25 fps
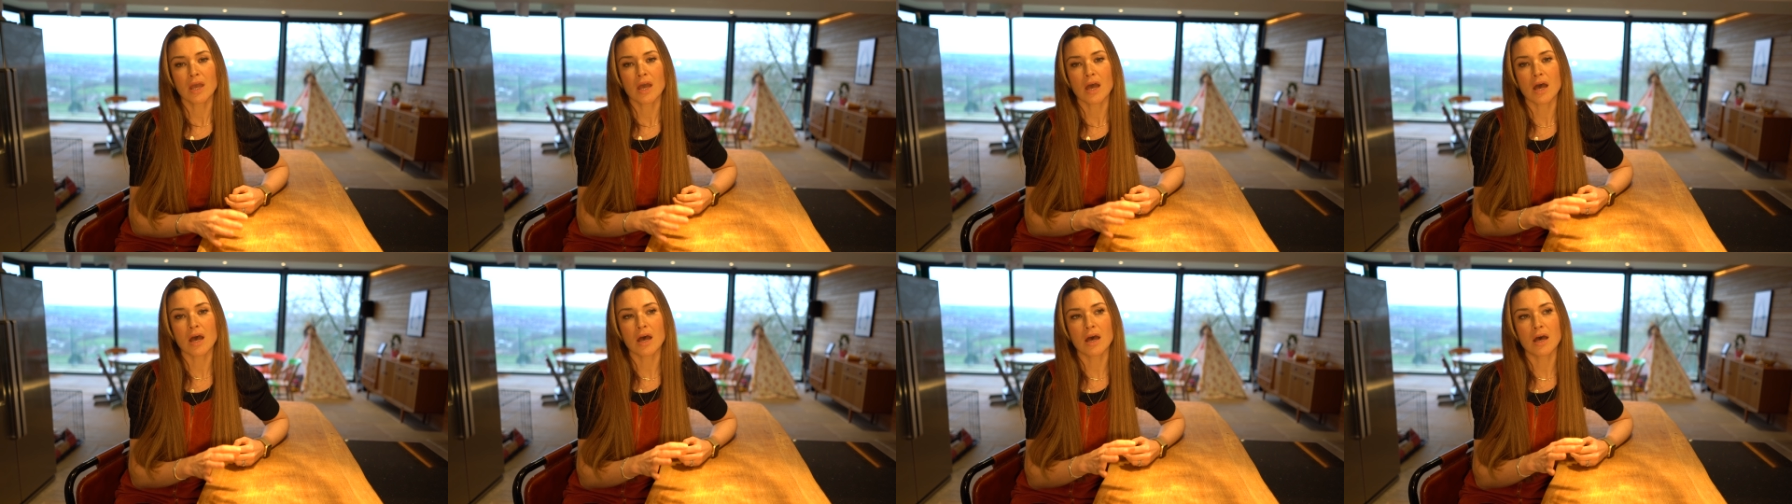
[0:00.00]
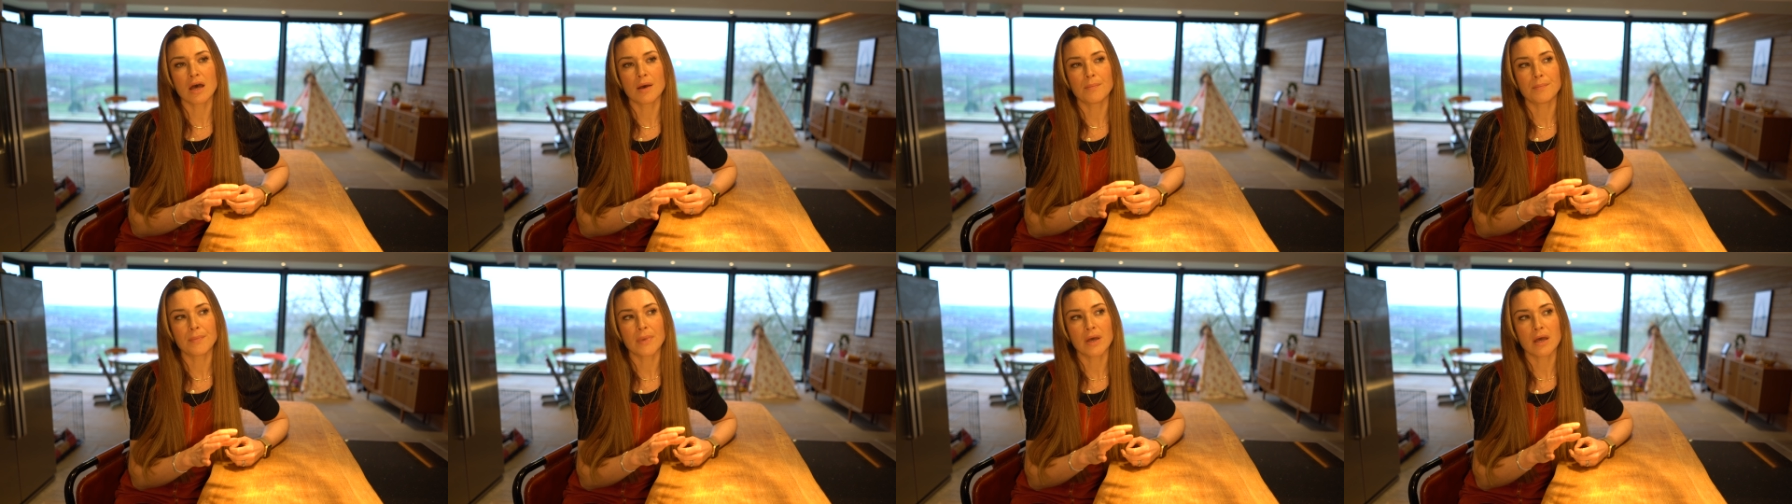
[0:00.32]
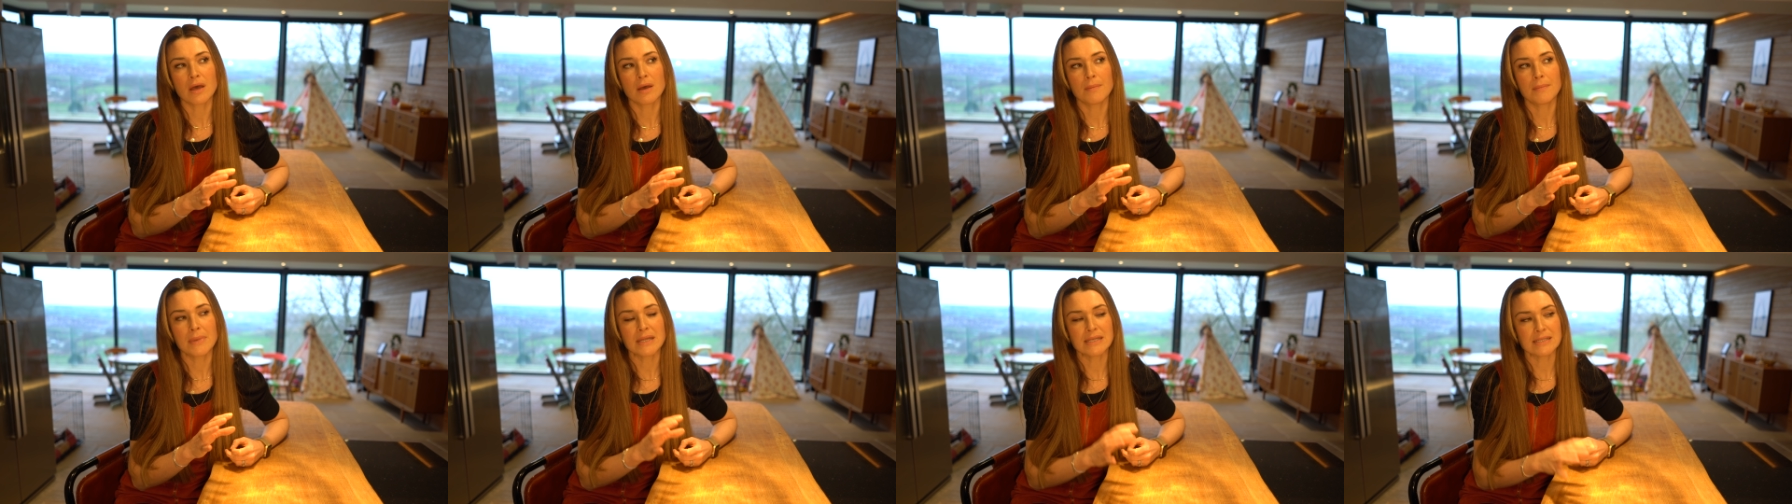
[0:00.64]
um,
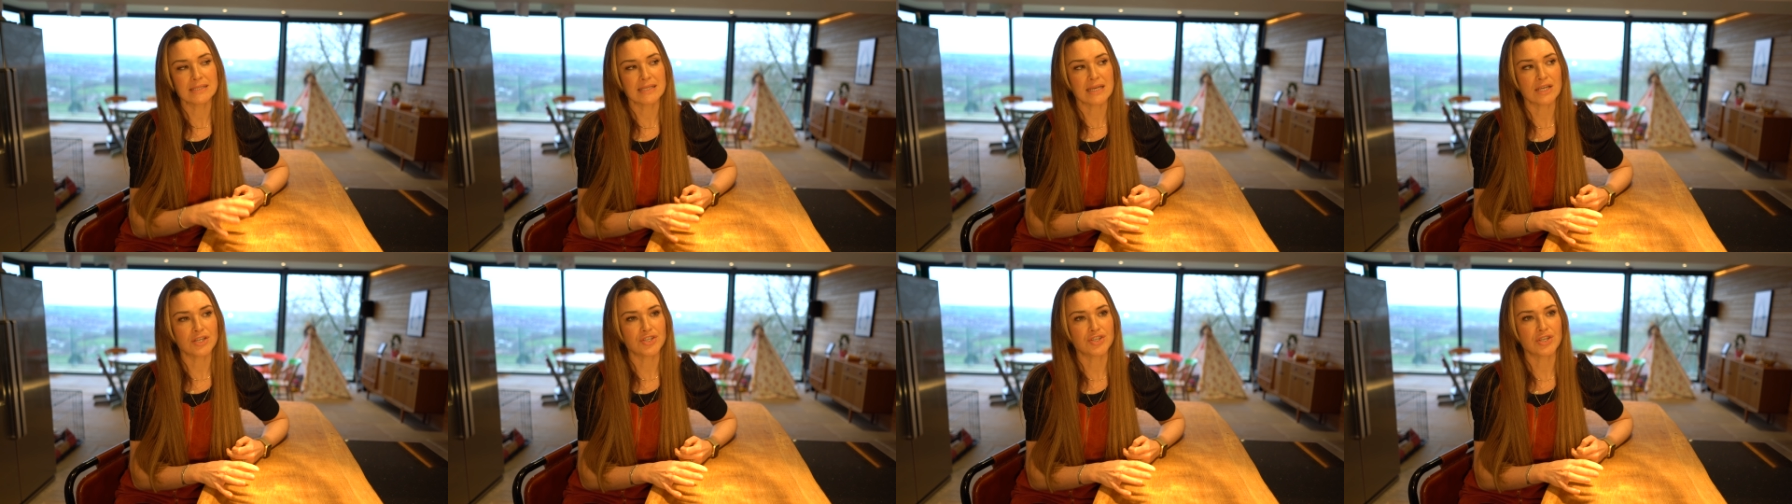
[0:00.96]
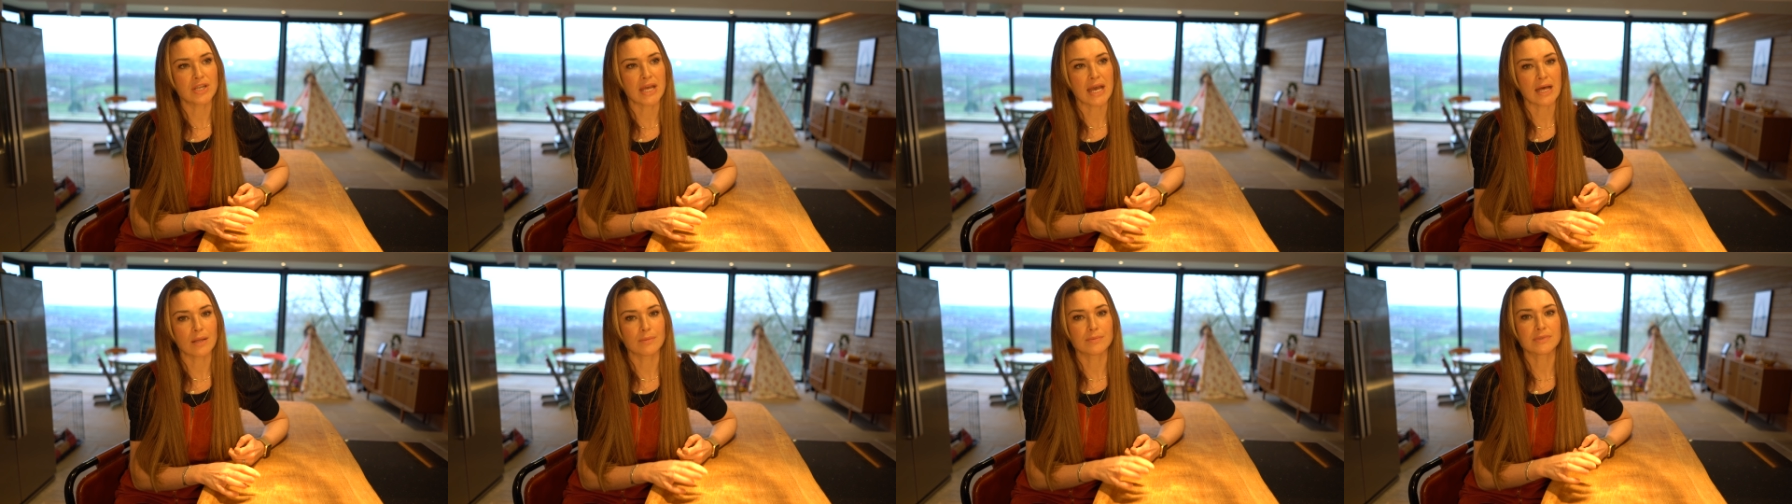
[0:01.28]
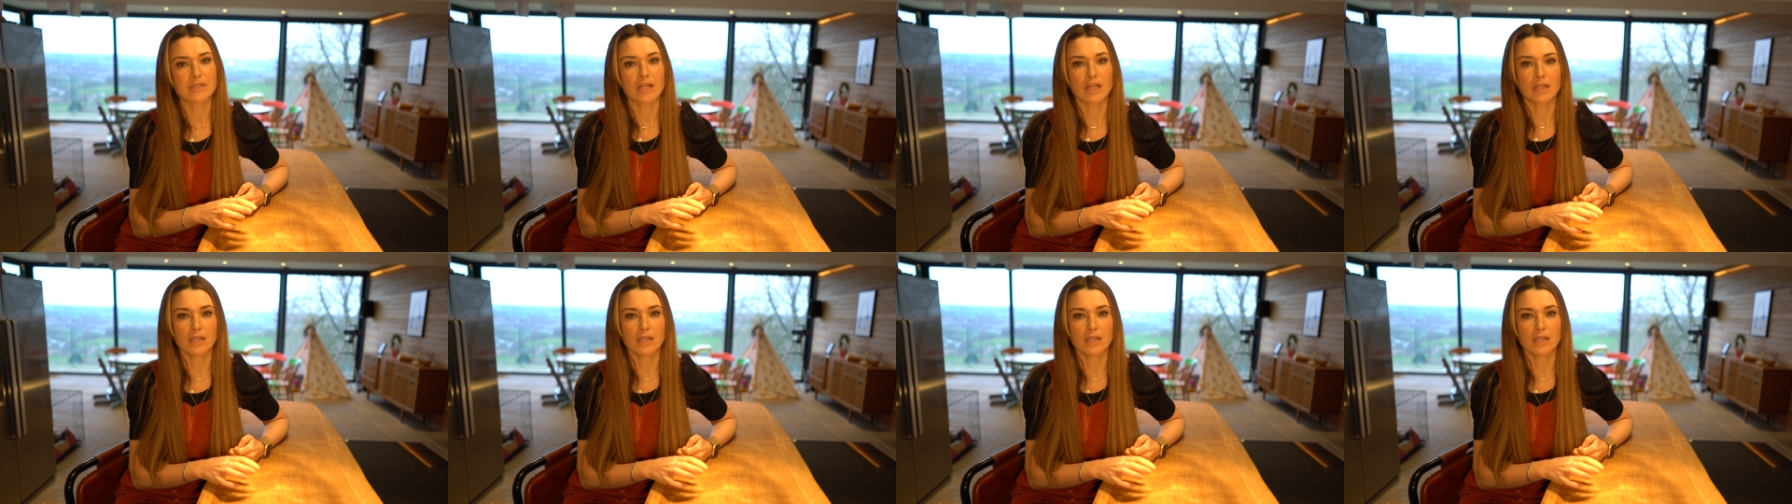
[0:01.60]
meditation helps